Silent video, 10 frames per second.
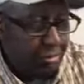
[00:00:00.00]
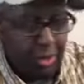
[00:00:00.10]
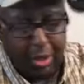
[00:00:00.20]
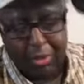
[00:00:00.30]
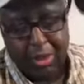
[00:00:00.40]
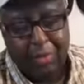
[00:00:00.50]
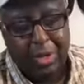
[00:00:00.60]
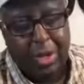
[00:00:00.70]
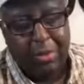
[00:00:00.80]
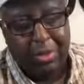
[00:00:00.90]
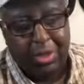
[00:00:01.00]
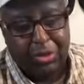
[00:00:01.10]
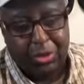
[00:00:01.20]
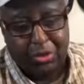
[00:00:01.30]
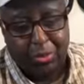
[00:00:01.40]
Because I went out and I
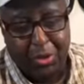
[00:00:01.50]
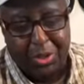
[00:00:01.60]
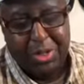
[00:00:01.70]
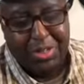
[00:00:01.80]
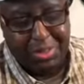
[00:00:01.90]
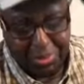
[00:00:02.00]
started smoking it.